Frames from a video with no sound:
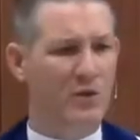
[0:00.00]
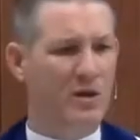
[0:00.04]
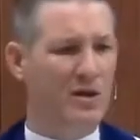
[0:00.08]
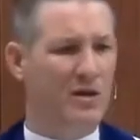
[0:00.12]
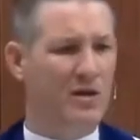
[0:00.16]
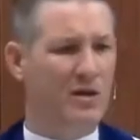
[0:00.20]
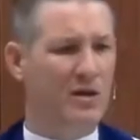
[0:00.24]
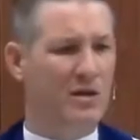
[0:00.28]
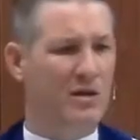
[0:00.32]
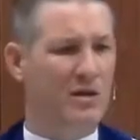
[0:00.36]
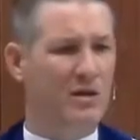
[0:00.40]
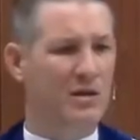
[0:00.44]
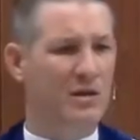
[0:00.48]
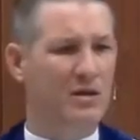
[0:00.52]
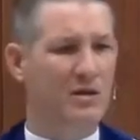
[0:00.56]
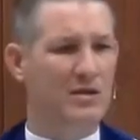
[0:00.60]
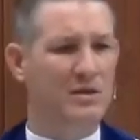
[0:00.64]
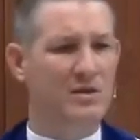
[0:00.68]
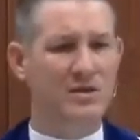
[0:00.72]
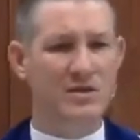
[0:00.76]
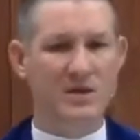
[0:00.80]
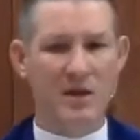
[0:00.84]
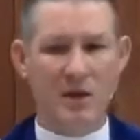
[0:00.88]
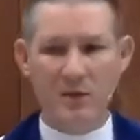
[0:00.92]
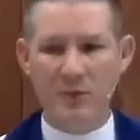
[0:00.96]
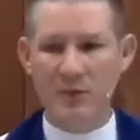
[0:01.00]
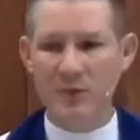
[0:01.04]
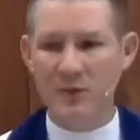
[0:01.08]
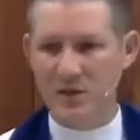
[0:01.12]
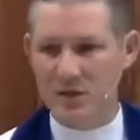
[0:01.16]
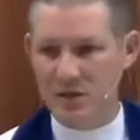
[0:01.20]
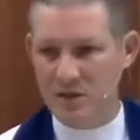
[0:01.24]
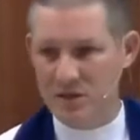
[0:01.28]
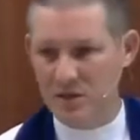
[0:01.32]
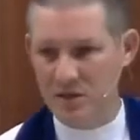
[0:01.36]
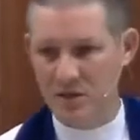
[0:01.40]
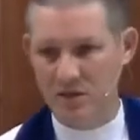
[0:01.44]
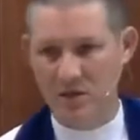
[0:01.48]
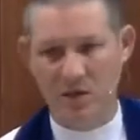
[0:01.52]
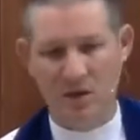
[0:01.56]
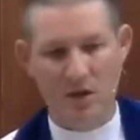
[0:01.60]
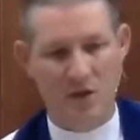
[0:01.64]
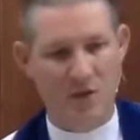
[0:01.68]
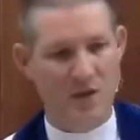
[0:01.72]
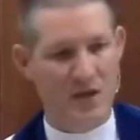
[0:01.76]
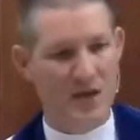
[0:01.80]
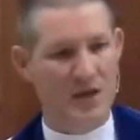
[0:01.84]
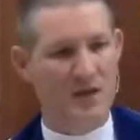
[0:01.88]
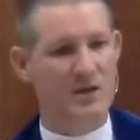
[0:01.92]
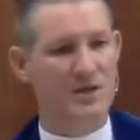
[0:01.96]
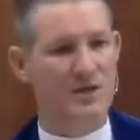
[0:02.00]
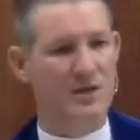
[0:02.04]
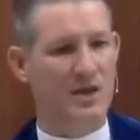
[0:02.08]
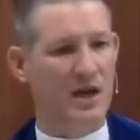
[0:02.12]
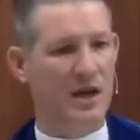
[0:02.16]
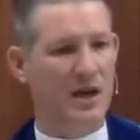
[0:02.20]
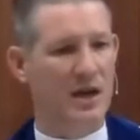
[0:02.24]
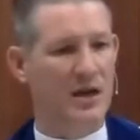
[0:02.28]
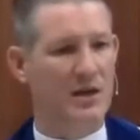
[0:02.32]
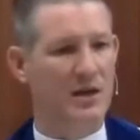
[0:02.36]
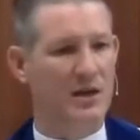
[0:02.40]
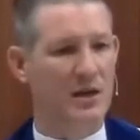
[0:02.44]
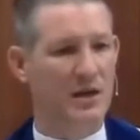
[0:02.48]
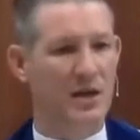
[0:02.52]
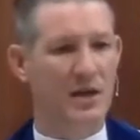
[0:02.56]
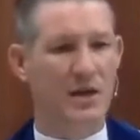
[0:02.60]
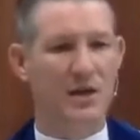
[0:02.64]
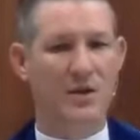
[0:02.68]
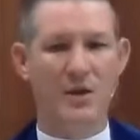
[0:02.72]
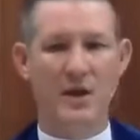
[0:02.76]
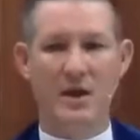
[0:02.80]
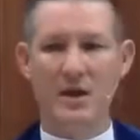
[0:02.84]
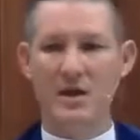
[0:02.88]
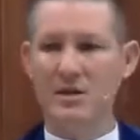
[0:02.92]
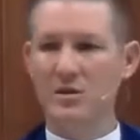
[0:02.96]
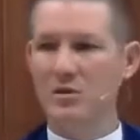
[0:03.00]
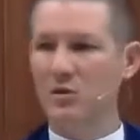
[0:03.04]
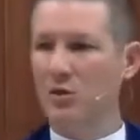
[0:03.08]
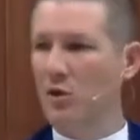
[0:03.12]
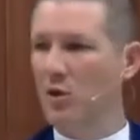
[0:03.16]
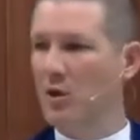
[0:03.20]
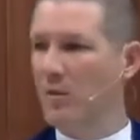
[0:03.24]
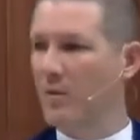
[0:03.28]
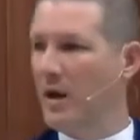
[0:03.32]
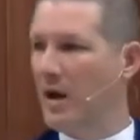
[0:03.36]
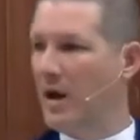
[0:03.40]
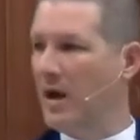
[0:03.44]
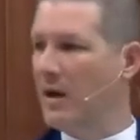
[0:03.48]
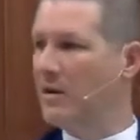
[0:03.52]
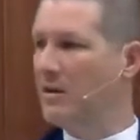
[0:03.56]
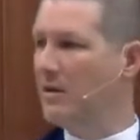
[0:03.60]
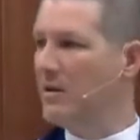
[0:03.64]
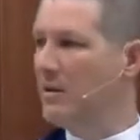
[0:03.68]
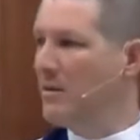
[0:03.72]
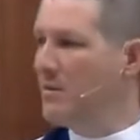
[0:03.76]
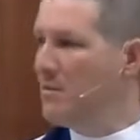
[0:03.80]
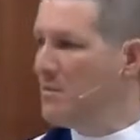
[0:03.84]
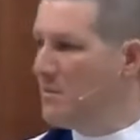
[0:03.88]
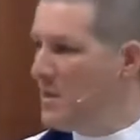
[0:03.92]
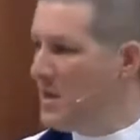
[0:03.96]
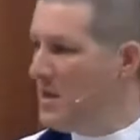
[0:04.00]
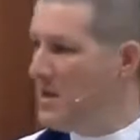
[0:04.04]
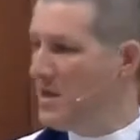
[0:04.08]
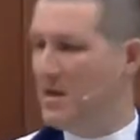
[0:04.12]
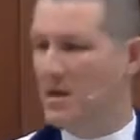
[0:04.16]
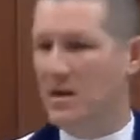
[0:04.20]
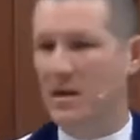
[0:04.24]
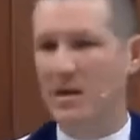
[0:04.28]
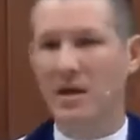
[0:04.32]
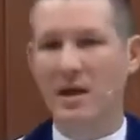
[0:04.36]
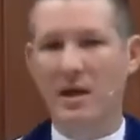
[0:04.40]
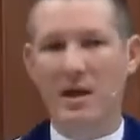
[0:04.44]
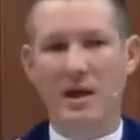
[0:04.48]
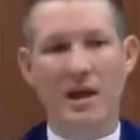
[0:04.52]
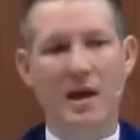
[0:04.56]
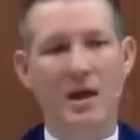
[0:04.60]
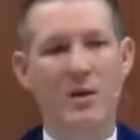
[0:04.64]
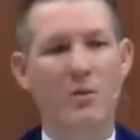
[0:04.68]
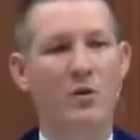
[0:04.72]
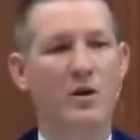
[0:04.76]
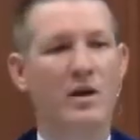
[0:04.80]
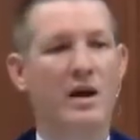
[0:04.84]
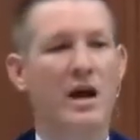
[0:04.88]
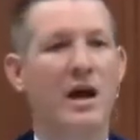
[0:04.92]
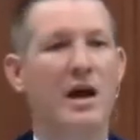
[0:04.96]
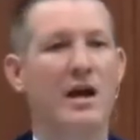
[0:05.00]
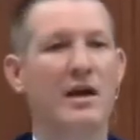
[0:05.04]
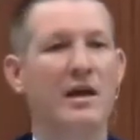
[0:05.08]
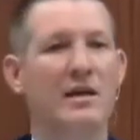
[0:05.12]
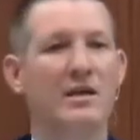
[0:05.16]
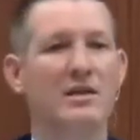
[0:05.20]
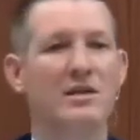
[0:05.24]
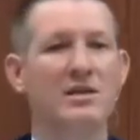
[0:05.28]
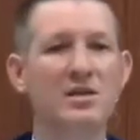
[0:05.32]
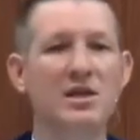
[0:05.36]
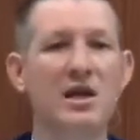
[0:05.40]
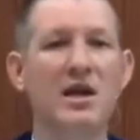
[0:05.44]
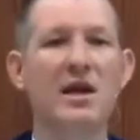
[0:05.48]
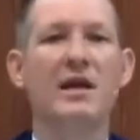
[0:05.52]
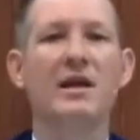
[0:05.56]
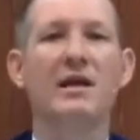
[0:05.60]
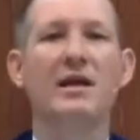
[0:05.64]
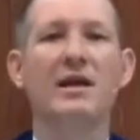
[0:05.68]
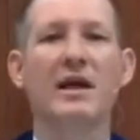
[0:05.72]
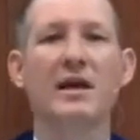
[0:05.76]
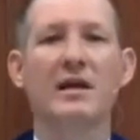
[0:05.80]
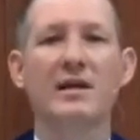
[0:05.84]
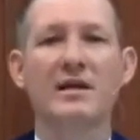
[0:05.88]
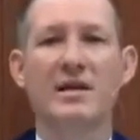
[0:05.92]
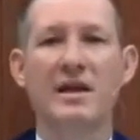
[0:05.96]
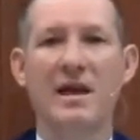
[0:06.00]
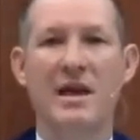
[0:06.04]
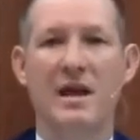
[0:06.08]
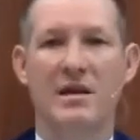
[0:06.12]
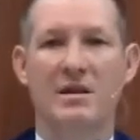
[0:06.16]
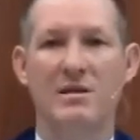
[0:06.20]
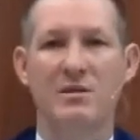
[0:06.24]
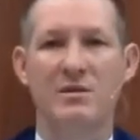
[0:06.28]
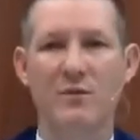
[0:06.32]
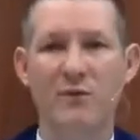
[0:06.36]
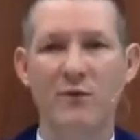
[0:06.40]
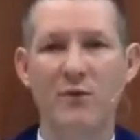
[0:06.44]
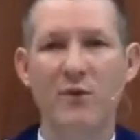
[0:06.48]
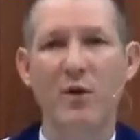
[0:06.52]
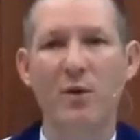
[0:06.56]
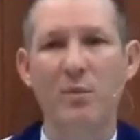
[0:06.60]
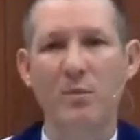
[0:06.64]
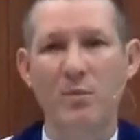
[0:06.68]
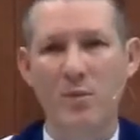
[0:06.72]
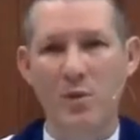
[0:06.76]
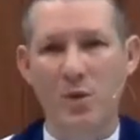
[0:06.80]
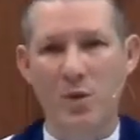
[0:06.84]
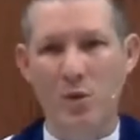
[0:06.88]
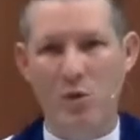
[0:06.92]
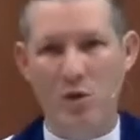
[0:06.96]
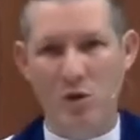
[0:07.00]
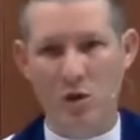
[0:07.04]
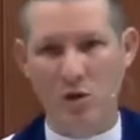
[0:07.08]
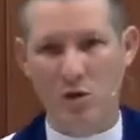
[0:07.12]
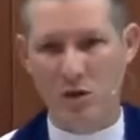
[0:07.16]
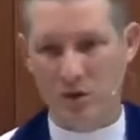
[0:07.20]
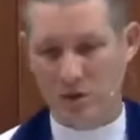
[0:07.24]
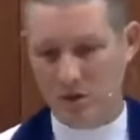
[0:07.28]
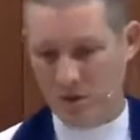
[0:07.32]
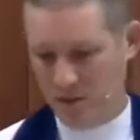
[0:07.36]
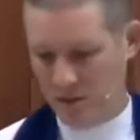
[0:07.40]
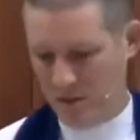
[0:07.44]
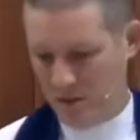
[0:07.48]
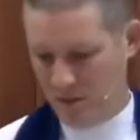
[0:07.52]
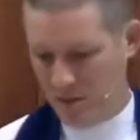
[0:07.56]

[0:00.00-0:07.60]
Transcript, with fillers: we are selfish on the inside, then it's all about me and what I can take and get from the world.